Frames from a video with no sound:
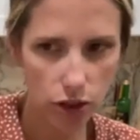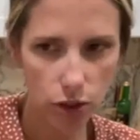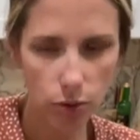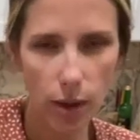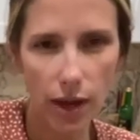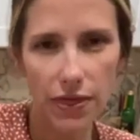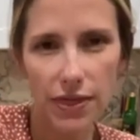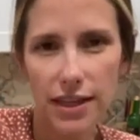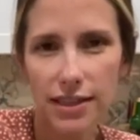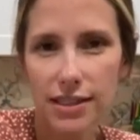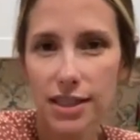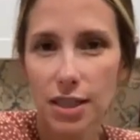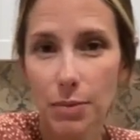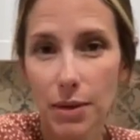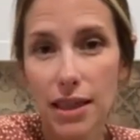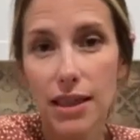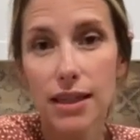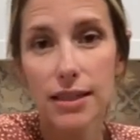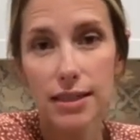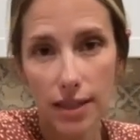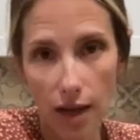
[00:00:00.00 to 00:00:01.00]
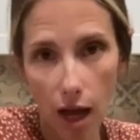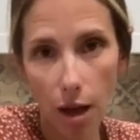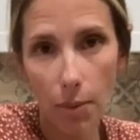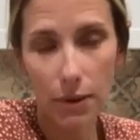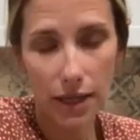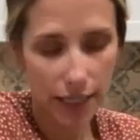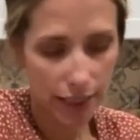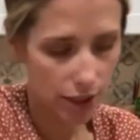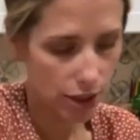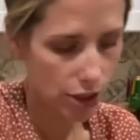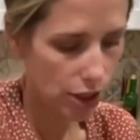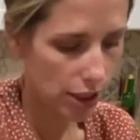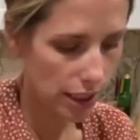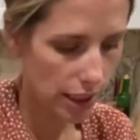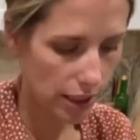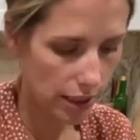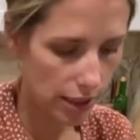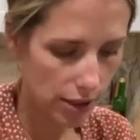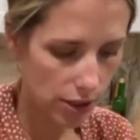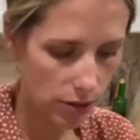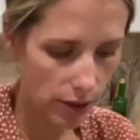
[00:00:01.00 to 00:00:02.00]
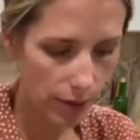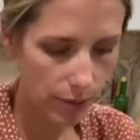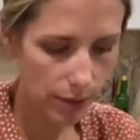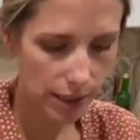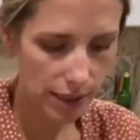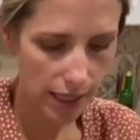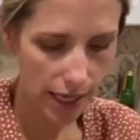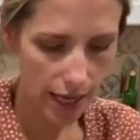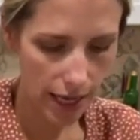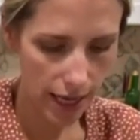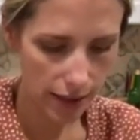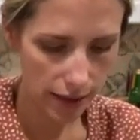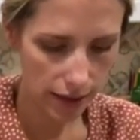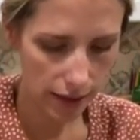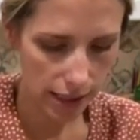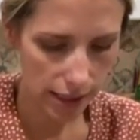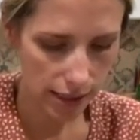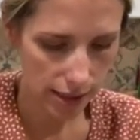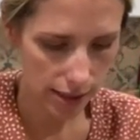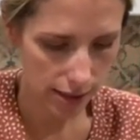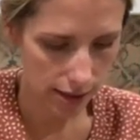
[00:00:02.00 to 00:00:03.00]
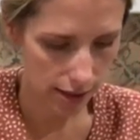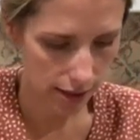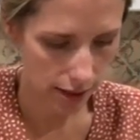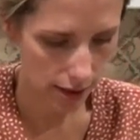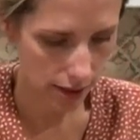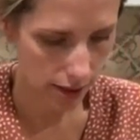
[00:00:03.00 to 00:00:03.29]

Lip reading: You want this to be the dominant cheese, so I would say at least